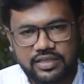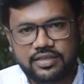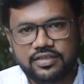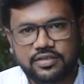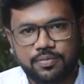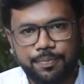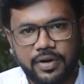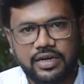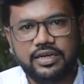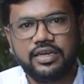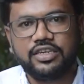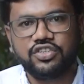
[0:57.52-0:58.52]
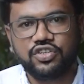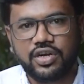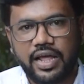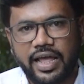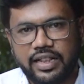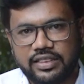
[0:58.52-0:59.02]
this
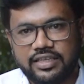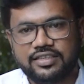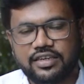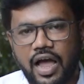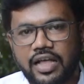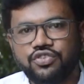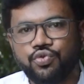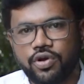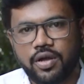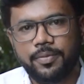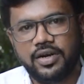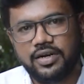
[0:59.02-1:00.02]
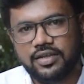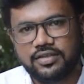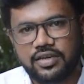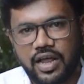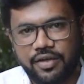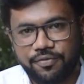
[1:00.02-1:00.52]
meditation and this Raj Yoga
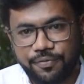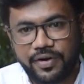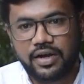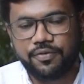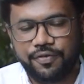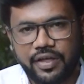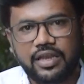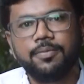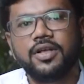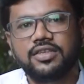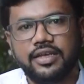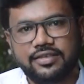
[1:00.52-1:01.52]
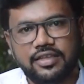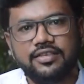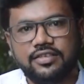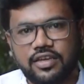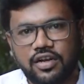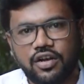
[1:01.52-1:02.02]
meditation I felt very much
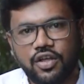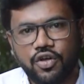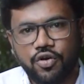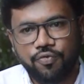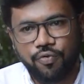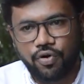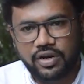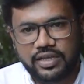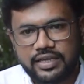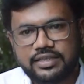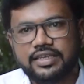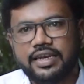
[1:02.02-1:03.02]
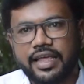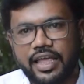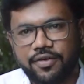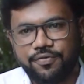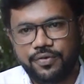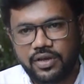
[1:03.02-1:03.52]
essential for each
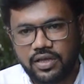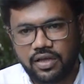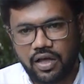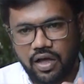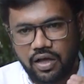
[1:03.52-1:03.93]
and every